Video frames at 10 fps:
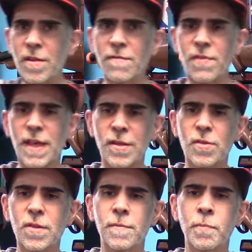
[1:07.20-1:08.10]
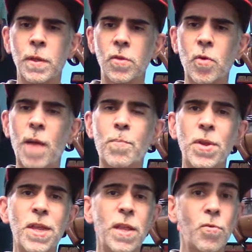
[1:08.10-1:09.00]
of this. So I
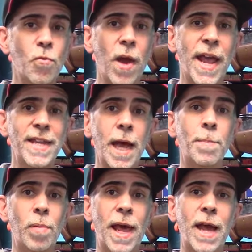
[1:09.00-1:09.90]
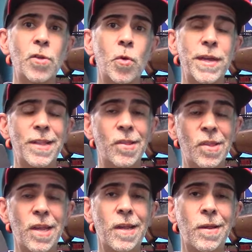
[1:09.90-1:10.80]
printed it in gray, not black, so you can
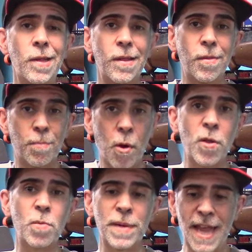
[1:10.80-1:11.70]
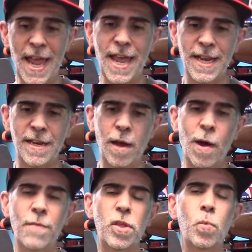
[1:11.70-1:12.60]
see the part that's been added. Now
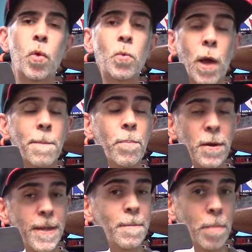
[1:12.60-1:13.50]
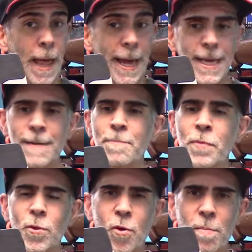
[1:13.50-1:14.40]
obviously you wouldn't want to print it in black,
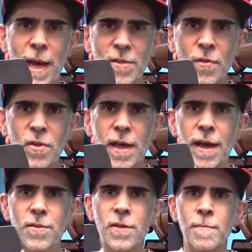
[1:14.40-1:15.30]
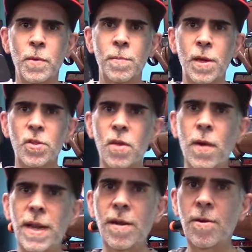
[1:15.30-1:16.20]
so it matches the sides. You can see
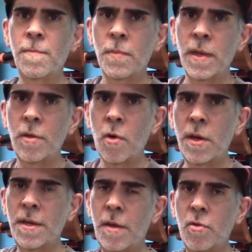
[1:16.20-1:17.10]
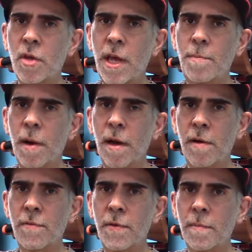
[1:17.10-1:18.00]
right here, it's starting to take shape
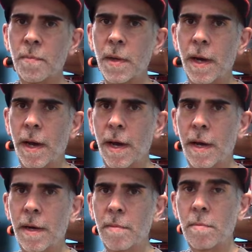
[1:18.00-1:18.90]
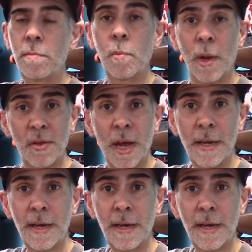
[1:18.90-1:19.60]
of, uh, well, a Donkey